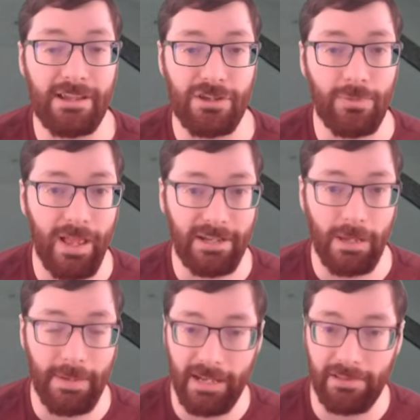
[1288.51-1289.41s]
I don't end
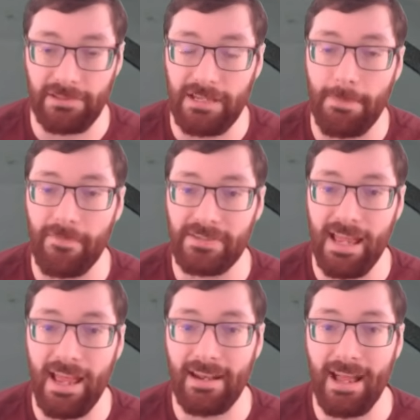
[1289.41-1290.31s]
up hitting the top of
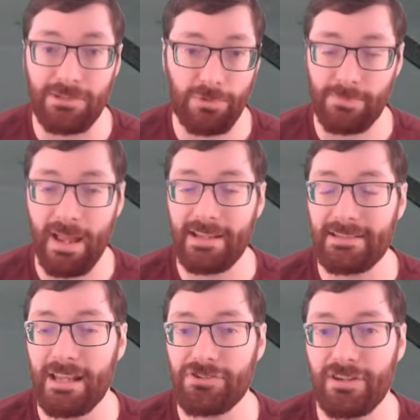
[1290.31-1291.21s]
his head, as was my
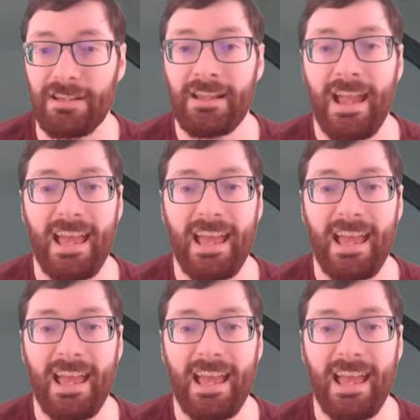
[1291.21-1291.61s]
intention,